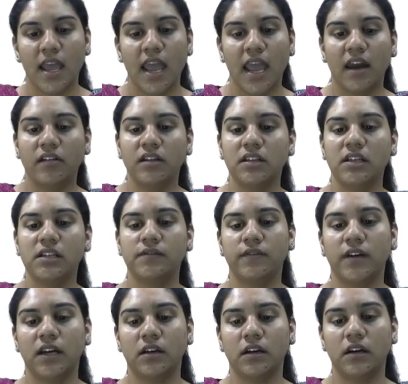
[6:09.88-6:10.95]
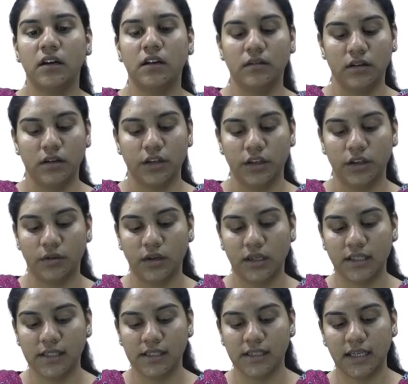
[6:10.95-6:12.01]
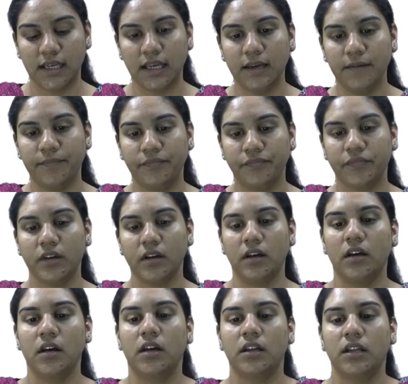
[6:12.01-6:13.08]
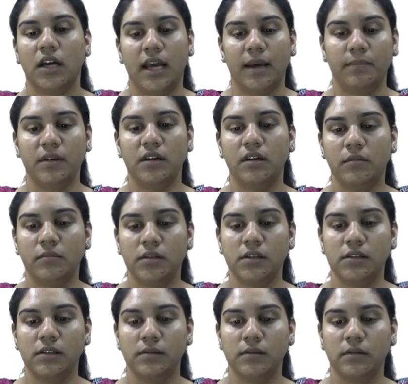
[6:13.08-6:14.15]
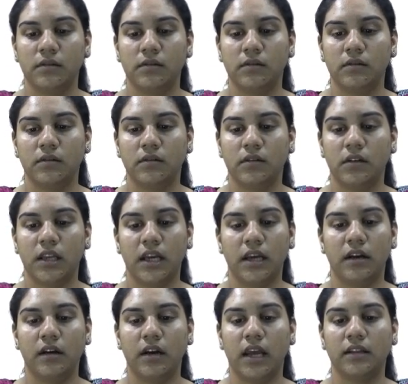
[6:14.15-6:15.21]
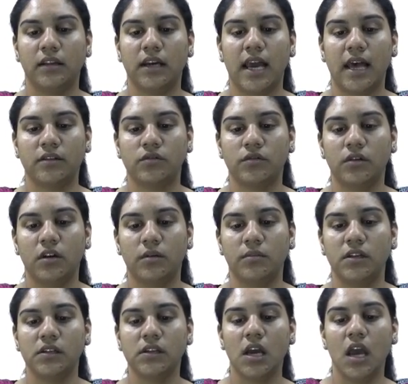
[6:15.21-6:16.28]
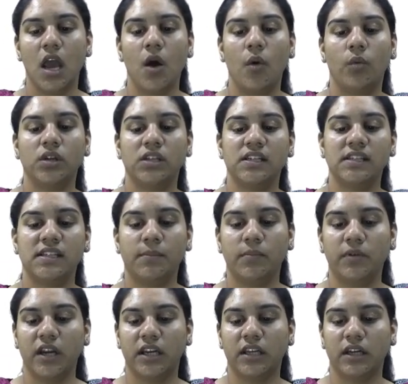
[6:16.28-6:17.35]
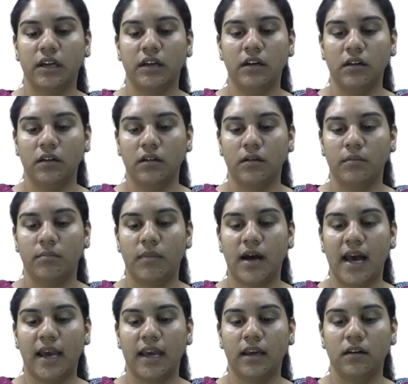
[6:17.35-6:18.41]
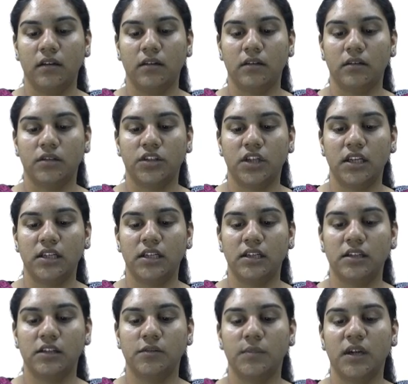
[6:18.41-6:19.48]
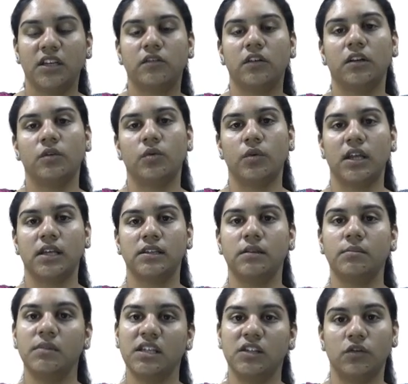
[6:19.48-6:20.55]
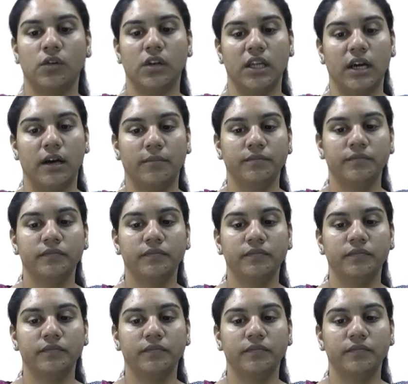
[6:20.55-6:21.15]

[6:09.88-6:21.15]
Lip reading: Here in this figure, you can see the epidermis layer and the gastrodermis, which is separated by gelatinous matrix known as the mesoglia.